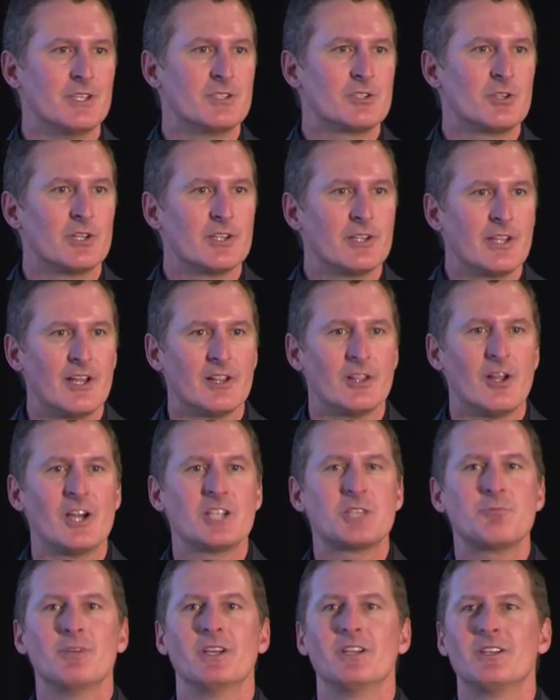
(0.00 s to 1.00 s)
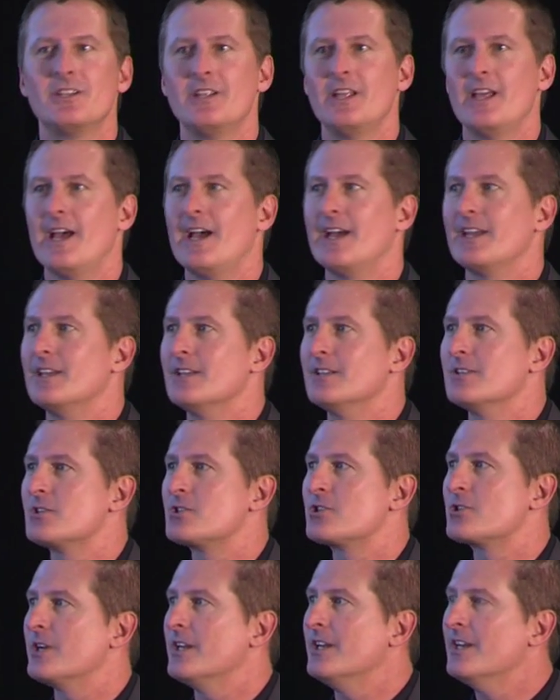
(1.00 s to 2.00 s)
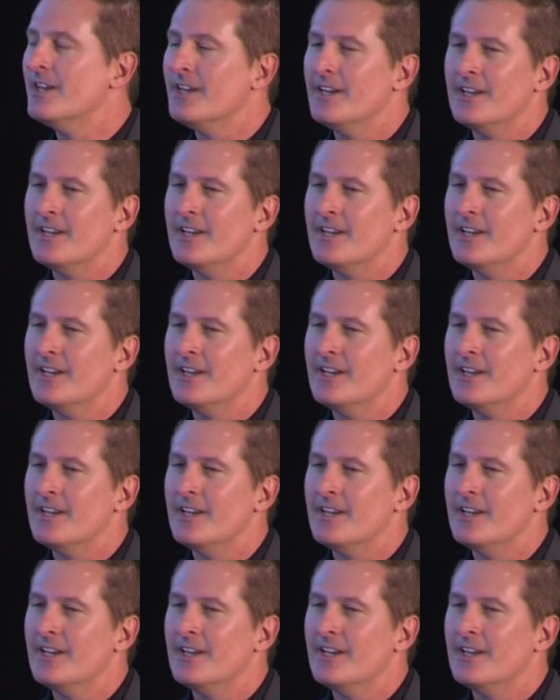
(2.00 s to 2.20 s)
So it launched me into the ag industry.